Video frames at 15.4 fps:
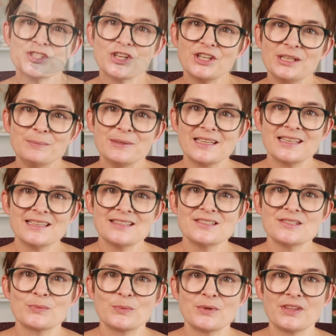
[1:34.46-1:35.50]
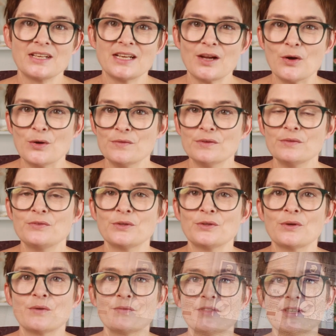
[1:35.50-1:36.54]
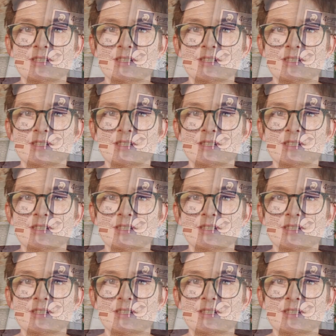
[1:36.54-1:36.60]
journey begins with an overview of